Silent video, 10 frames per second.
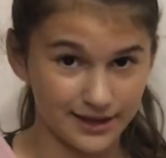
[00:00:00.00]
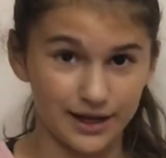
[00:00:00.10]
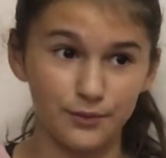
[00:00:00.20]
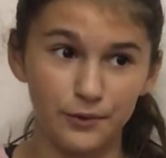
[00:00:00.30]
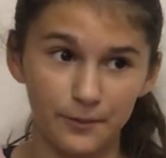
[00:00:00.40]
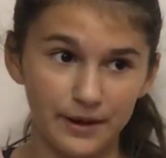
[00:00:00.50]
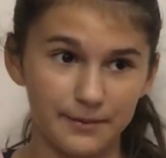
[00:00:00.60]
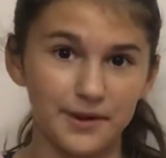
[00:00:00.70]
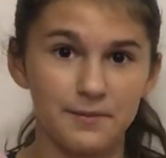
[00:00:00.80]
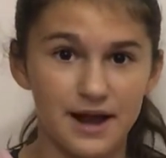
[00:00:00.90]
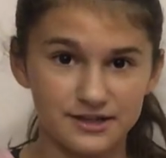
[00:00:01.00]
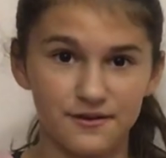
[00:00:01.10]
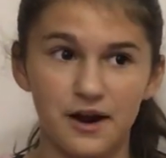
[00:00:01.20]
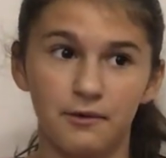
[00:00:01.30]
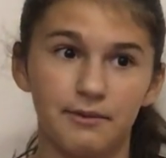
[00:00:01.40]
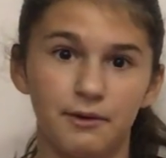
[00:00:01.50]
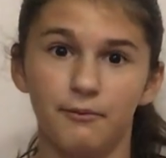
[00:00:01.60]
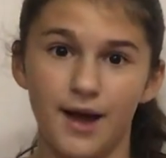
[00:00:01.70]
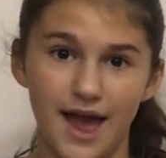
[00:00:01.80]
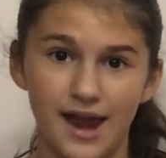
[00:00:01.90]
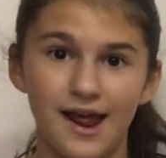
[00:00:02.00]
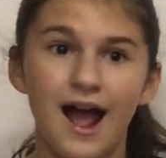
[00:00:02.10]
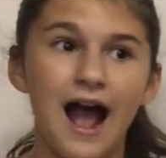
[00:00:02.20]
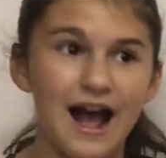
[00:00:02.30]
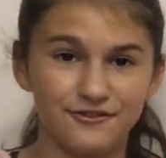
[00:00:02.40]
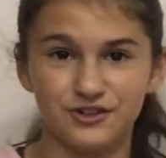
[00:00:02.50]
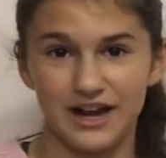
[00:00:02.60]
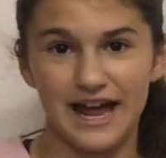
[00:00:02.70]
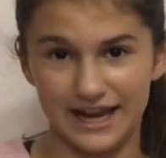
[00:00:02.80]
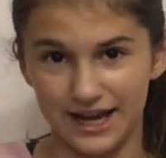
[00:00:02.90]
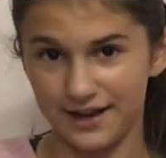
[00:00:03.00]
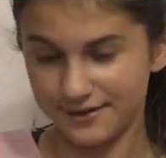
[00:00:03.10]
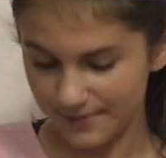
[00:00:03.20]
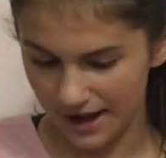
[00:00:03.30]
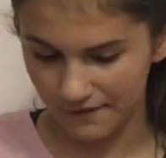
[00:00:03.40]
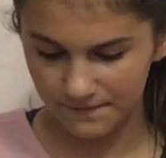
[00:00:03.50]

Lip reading: Like a real baby's pacifier would be wet after it had it in its mouth.